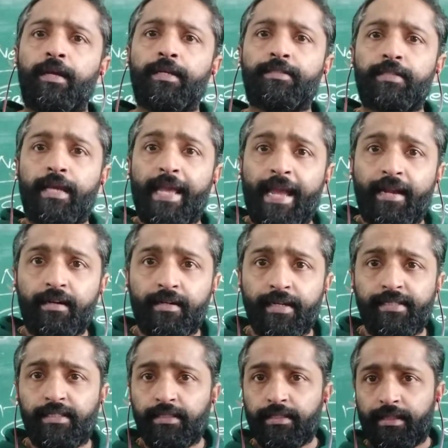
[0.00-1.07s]
It
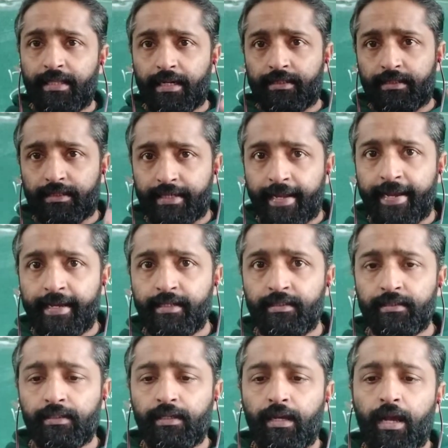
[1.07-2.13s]
enriched the
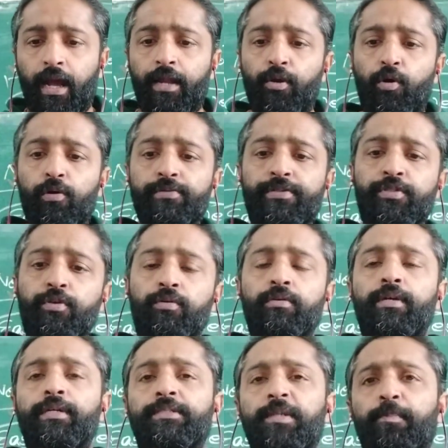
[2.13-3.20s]
trade and
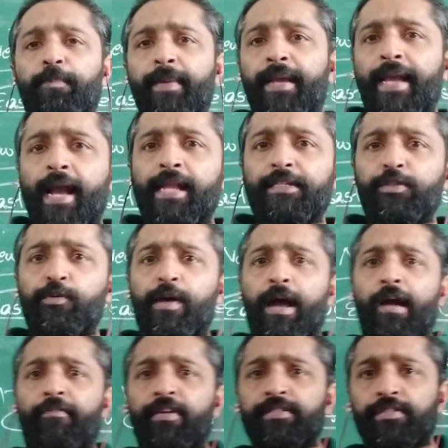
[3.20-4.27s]
also it began to
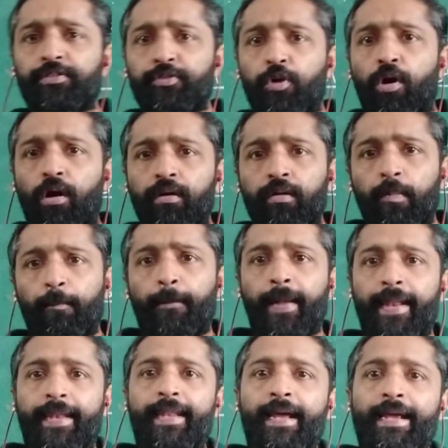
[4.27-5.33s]
have a strong
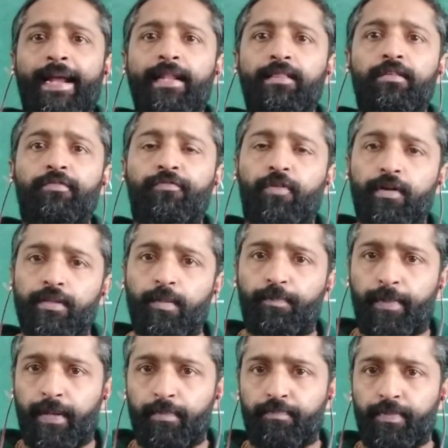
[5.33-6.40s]
mental health for the
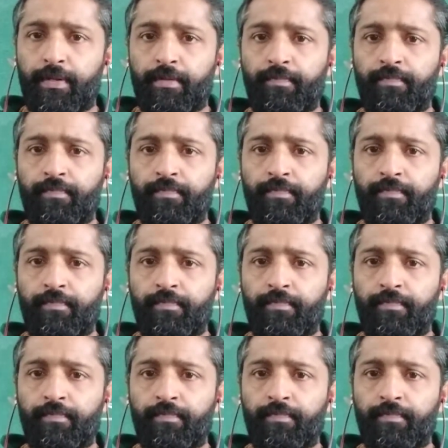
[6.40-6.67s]
people.